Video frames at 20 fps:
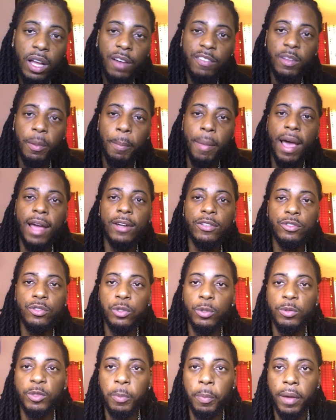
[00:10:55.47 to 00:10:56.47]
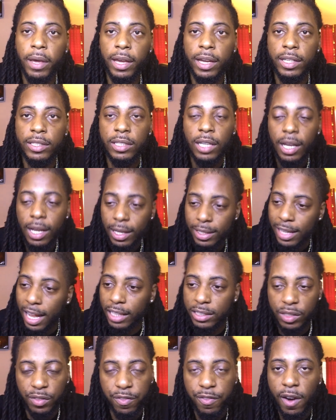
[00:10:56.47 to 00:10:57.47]
love to Battle Truth's page.
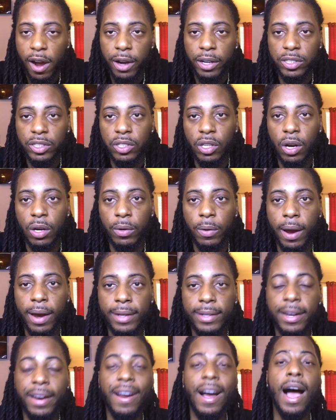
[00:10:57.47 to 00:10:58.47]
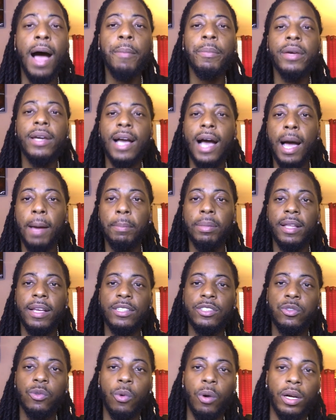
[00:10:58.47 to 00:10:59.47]
That's a fire song right there. I'm your God
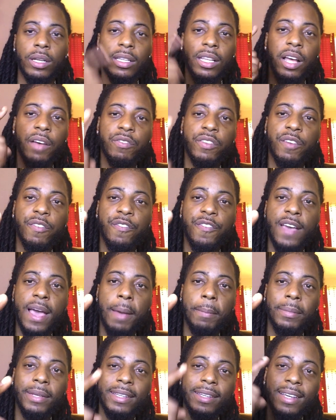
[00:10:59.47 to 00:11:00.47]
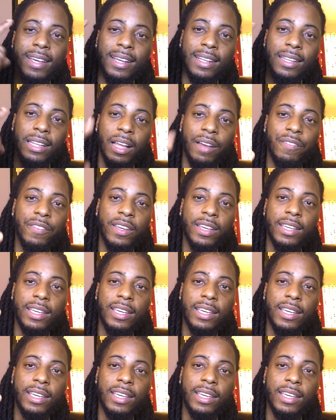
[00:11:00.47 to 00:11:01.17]
Bless One. Love your family, love your